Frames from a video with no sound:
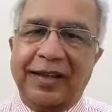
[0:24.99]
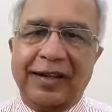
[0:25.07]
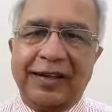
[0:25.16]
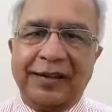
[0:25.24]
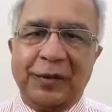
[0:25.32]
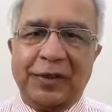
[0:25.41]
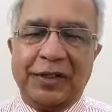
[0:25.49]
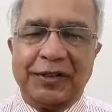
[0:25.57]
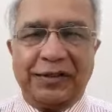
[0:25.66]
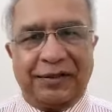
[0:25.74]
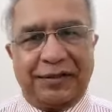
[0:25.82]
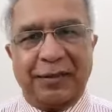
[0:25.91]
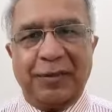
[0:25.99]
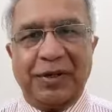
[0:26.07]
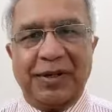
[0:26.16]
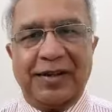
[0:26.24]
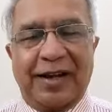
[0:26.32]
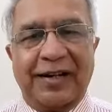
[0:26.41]
In other words, a
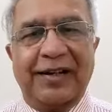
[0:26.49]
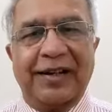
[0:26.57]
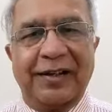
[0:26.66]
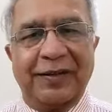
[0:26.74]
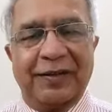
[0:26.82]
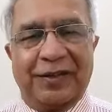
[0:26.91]
simple guideline